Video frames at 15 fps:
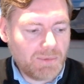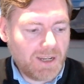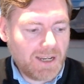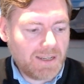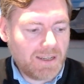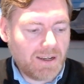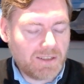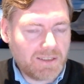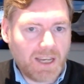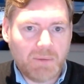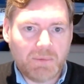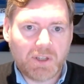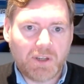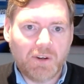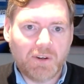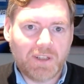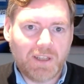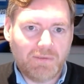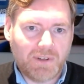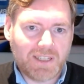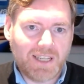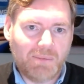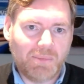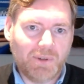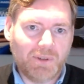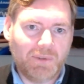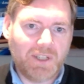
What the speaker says: like cybersecurity, for example,